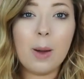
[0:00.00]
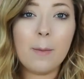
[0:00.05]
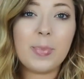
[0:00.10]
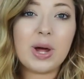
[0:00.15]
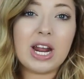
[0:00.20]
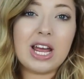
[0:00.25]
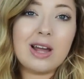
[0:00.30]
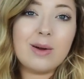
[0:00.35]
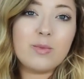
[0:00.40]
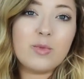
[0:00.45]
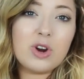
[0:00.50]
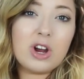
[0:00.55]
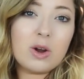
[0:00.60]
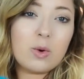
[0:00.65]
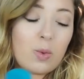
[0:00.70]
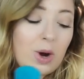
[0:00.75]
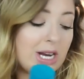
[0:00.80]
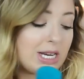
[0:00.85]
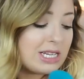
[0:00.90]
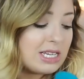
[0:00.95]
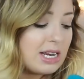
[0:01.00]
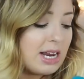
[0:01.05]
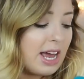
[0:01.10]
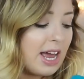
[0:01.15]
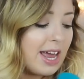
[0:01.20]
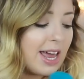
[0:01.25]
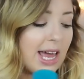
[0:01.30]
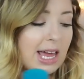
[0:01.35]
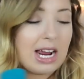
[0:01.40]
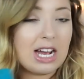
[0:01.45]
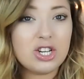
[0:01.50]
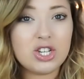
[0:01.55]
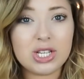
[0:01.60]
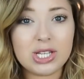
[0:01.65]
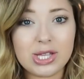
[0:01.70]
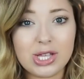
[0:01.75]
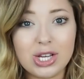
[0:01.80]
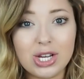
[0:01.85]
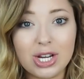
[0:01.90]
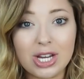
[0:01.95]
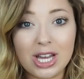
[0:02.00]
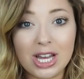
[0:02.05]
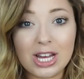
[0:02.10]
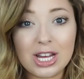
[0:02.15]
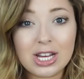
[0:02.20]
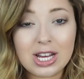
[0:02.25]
but I am wearing white today and I just look